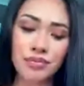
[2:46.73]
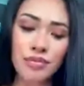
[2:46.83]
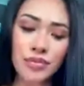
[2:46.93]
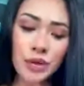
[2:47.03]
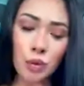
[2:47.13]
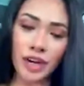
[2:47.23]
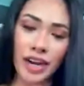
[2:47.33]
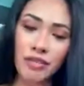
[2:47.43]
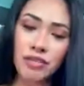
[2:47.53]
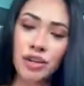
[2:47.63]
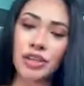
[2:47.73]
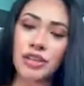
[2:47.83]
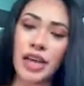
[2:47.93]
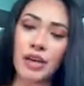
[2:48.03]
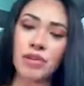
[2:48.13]
whenever they
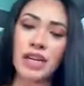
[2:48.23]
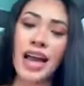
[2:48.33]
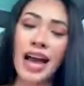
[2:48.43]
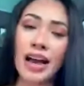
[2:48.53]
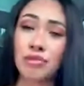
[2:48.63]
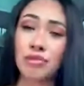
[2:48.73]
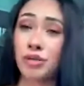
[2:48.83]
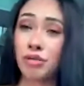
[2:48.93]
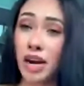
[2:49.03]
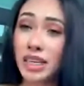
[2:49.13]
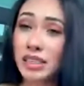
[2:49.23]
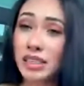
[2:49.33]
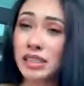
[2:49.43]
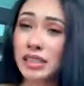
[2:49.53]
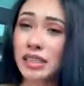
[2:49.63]
would have regrets,
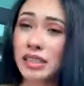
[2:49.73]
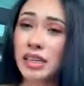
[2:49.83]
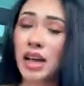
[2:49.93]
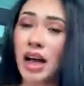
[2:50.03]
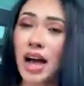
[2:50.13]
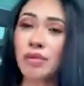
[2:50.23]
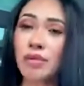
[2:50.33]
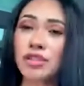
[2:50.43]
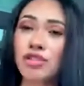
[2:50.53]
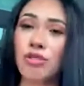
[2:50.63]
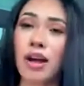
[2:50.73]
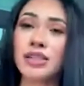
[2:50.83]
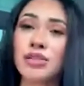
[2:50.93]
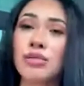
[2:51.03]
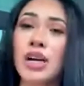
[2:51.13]
I would try to
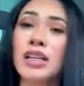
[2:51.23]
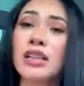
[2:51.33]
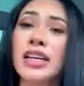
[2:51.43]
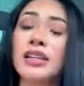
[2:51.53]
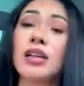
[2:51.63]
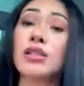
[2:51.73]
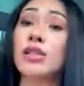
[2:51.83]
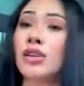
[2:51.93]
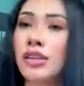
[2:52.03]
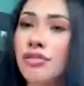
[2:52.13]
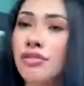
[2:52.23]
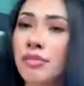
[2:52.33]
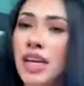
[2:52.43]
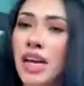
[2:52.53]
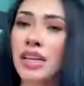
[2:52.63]
kind of like learn from
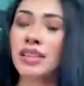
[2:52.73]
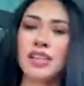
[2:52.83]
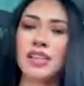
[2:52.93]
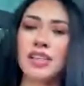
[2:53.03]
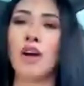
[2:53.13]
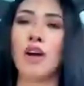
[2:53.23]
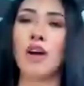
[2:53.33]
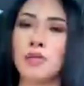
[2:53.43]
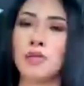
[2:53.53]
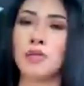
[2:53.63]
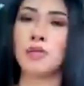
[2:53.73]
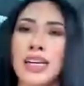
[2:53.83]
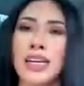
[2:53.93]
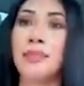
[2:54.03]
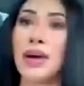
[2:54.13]
that. Like, how people would be like
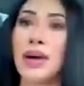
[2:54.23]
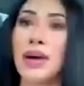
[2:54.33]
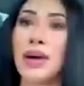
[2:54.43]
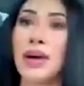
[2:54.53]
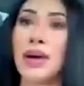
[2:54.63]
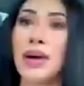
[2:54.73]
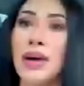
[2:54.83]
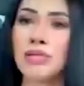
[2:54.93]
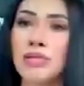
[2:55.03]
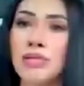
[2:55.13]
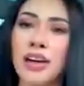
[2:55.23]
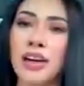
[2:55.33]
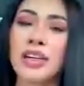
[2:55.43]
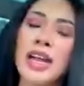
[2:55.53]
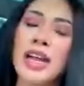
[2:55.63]
about to get out or retire,
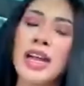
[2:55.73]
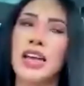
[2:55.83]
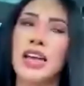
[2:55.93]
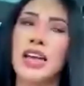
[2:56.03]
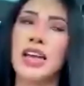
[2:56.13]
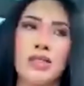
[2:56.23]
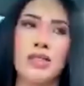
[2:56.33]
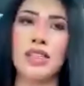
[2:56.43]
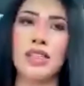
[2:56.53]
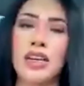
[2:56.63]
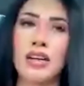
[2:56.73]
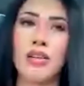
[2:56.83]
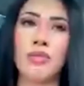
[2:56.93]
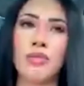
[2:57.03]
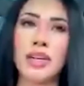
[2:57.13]
and they're gonna be like, oh
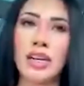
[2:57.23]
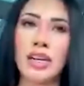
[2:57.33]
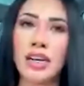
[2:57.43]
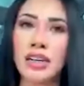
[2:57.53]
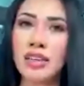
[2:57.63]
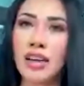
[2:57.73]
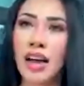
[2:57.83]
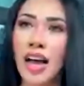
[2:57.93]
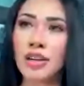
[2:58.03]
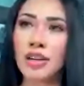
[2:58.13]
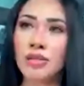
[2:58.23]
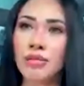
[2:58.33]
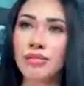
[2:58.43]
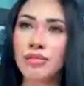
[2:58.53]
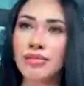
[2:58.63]
my God, I don't,
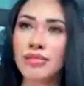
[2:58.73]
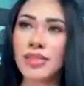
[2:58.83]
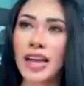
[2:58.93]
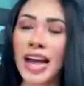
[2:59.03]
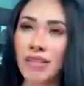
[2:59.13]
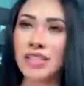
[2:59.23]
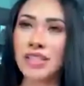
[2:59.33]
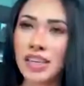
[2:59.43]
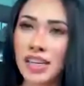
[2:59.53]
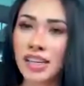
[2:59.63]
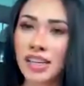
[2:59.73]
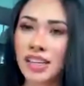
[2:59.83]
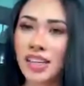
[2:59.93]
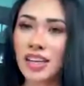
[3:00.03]
I haven't done anything.